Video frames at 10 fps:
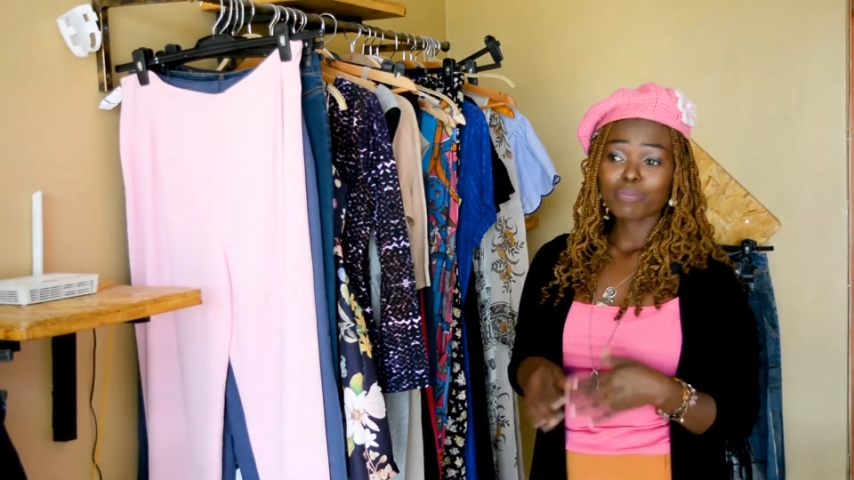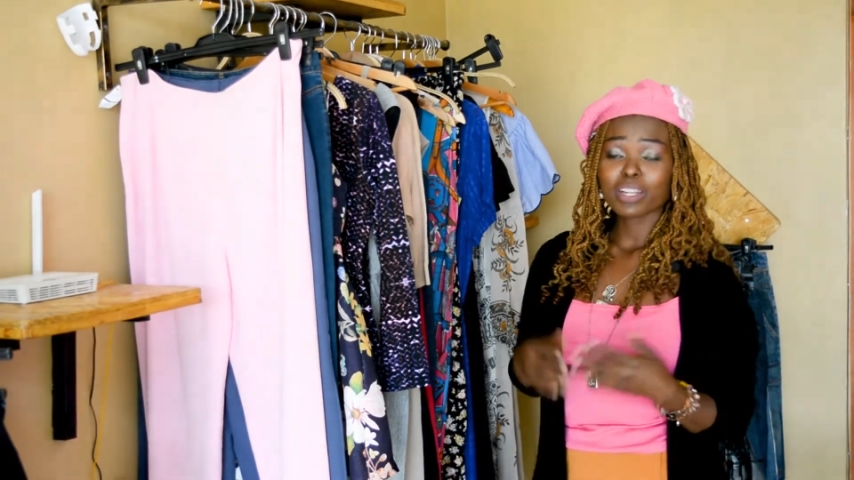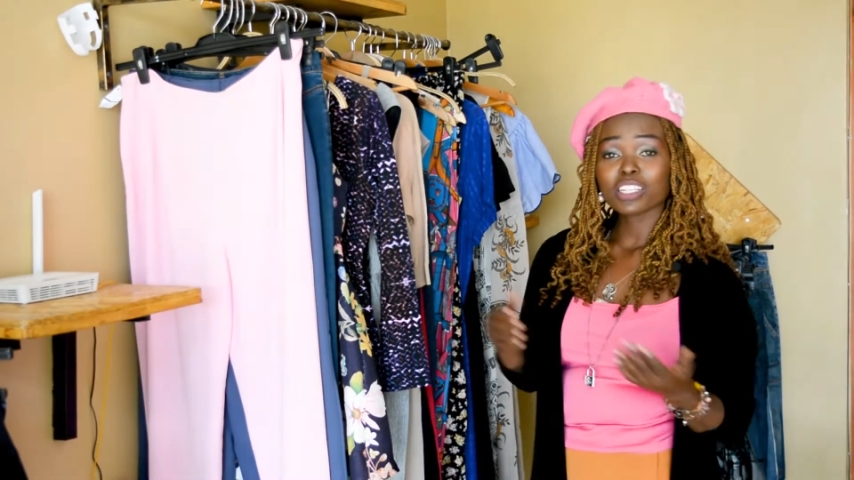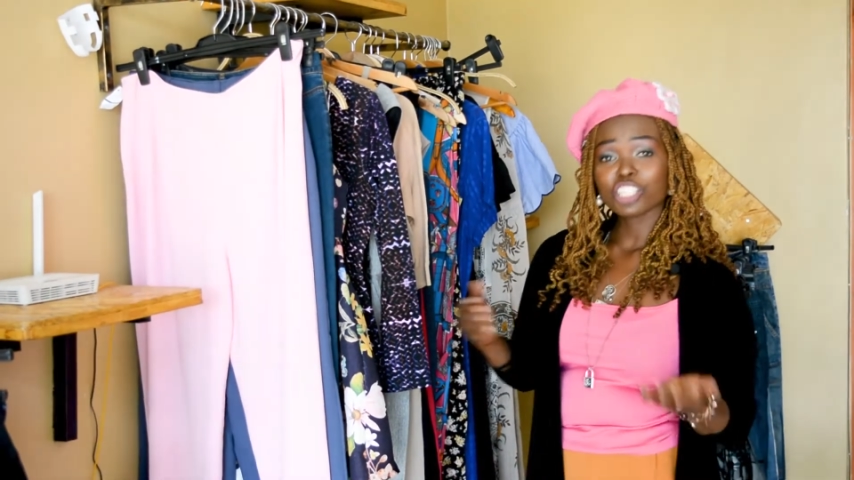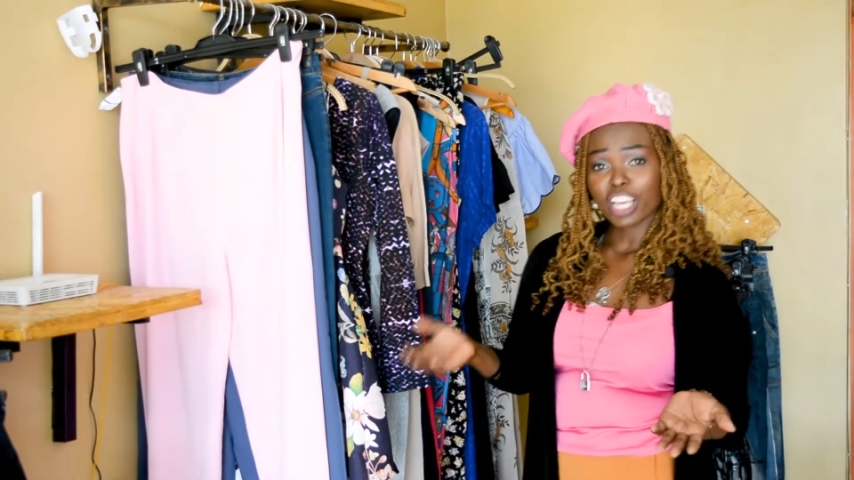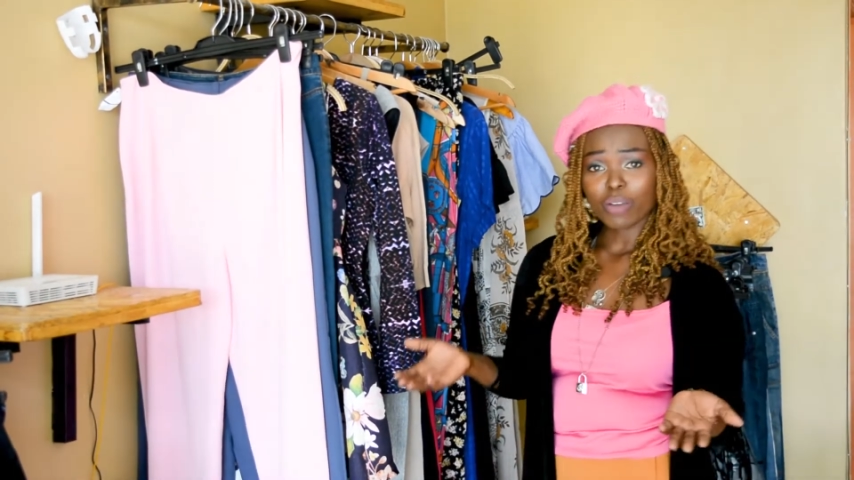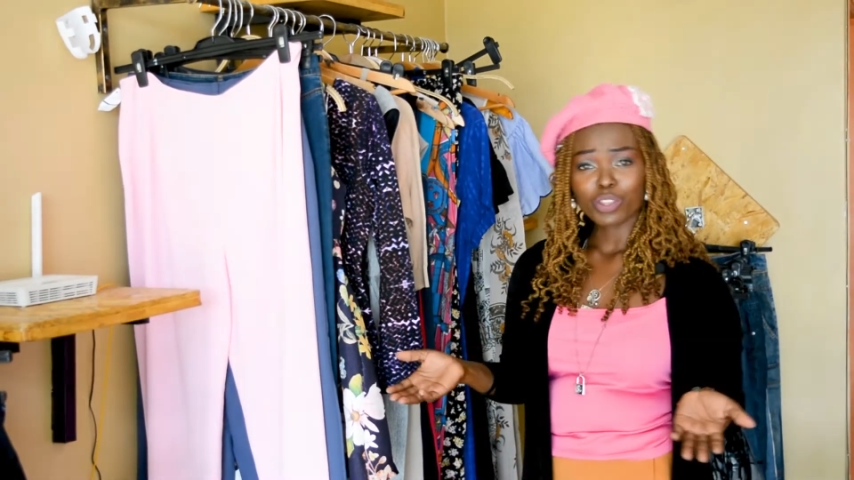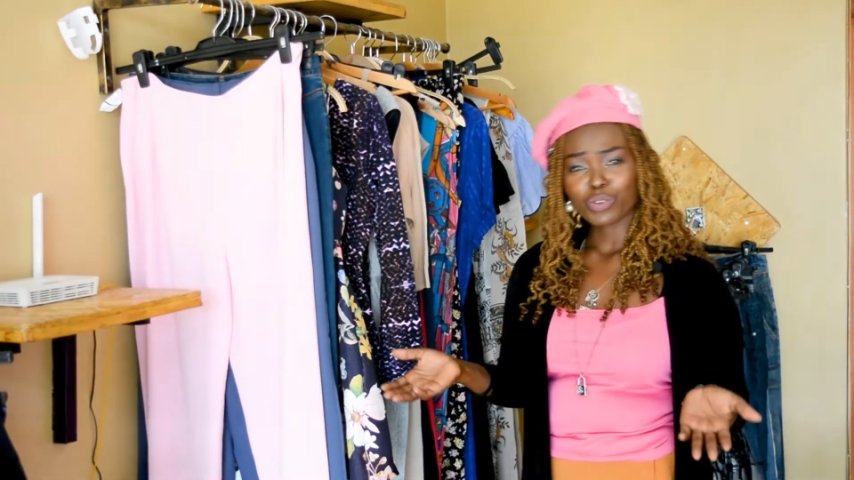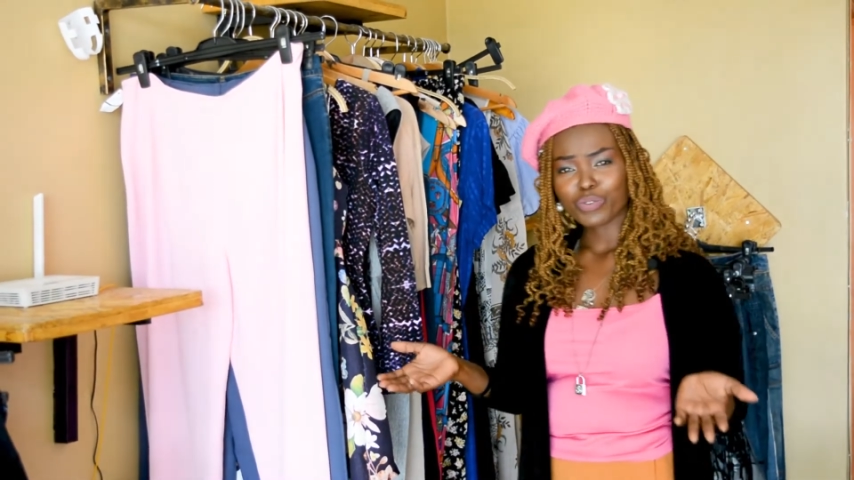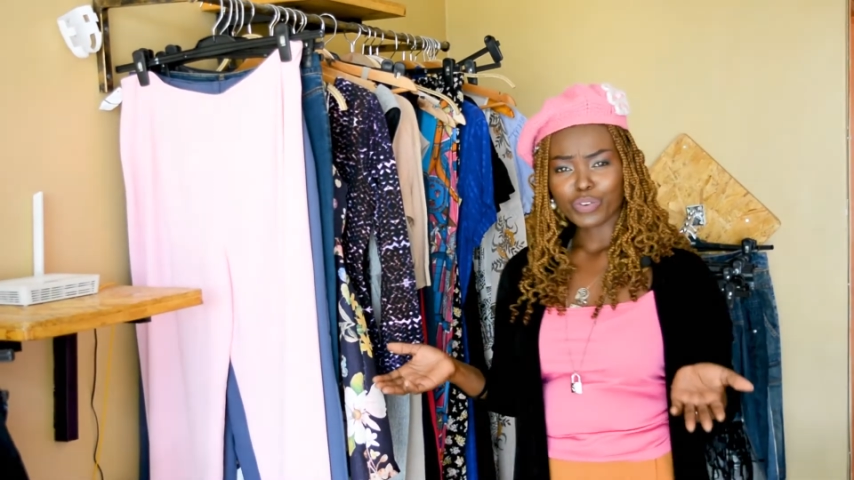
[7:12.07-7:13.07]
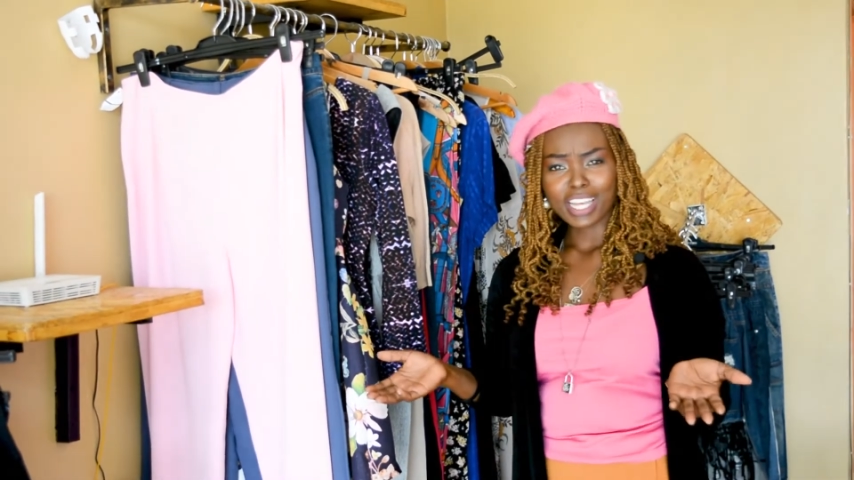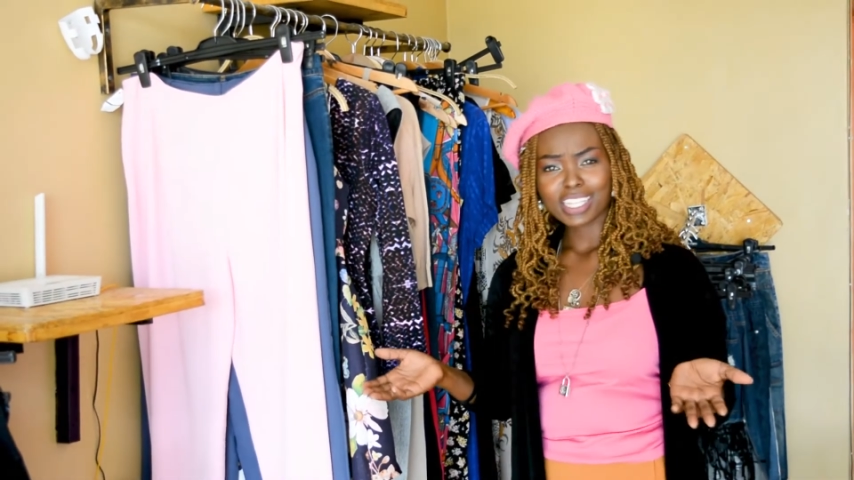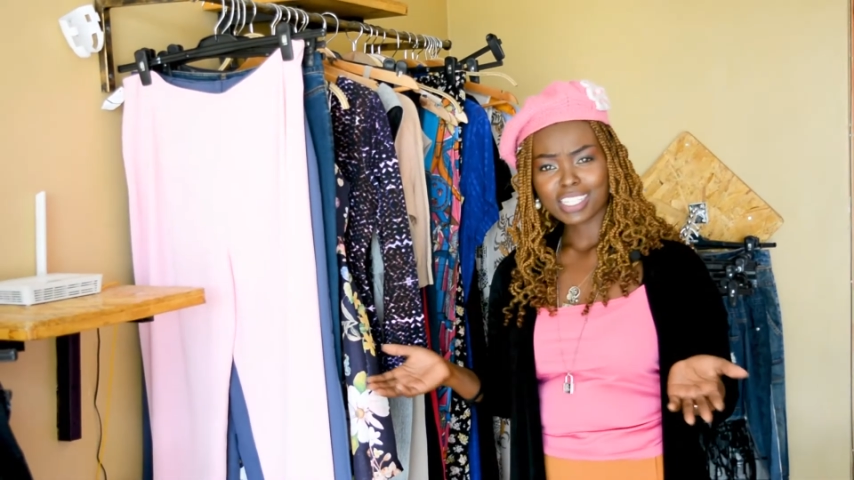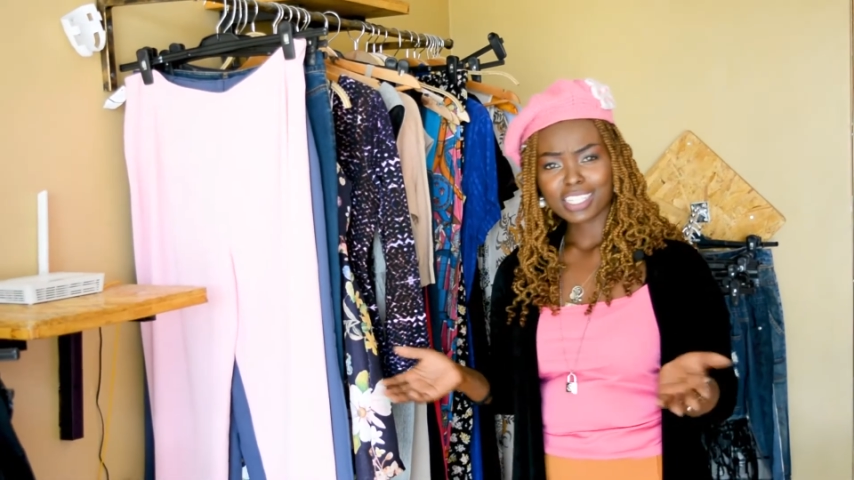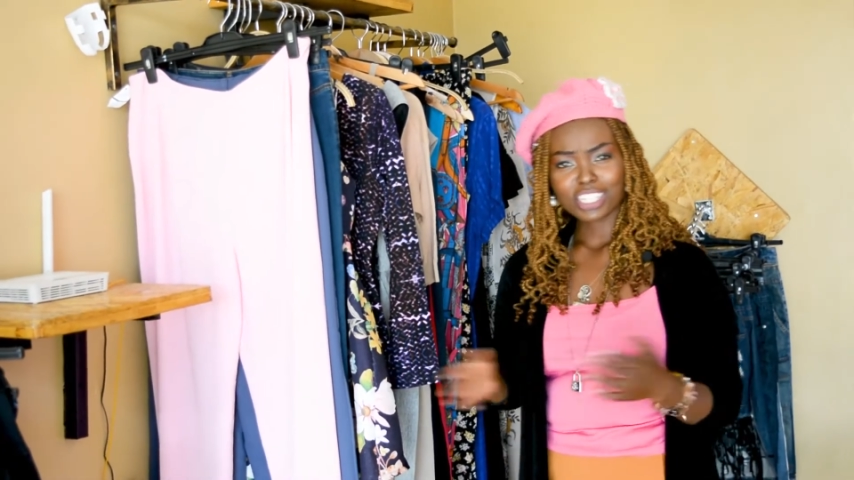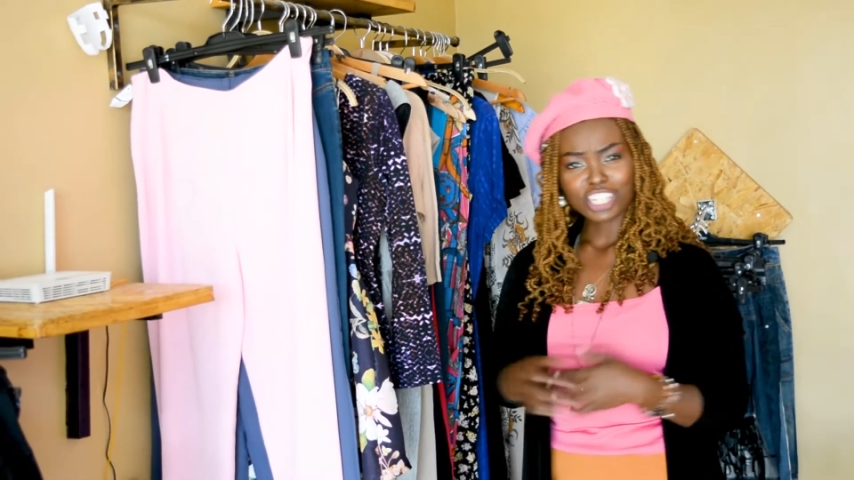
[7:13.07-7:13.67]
Please share with your friends,